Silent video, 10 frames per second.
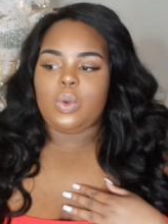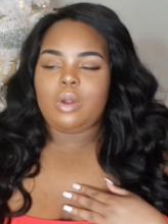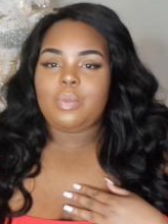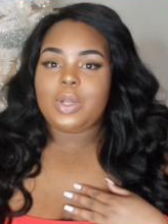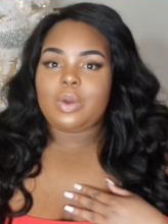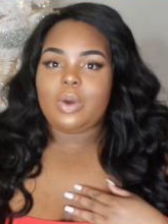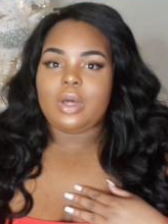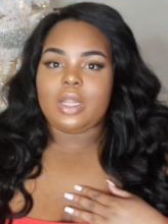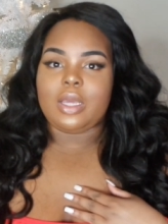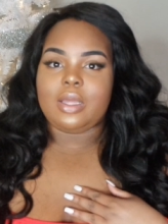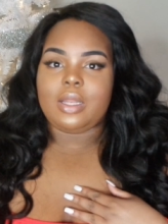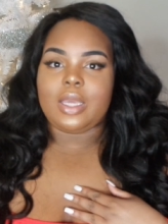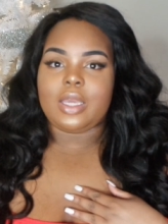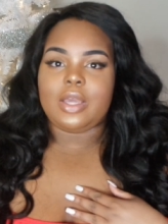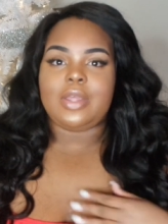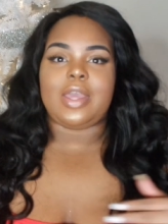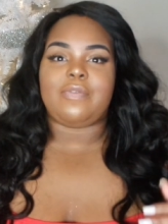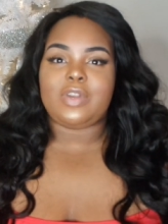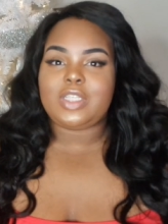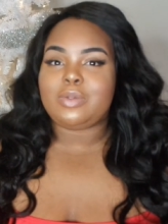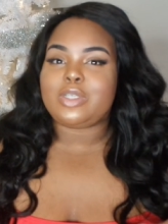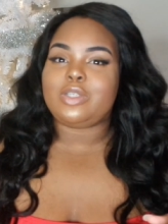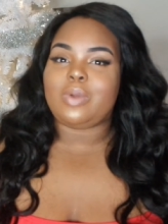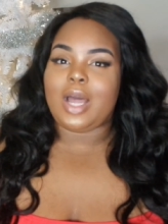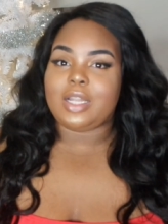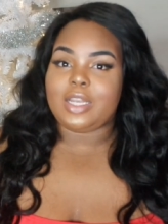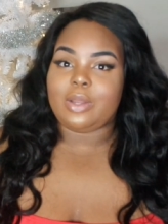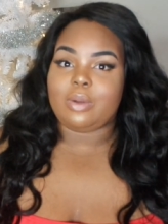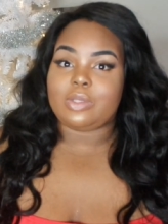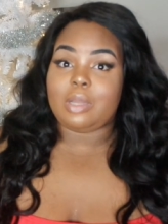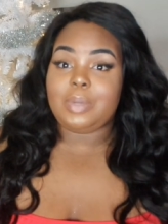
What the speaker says: what do I want to call it? Like, at first I was going to do a holiday haul,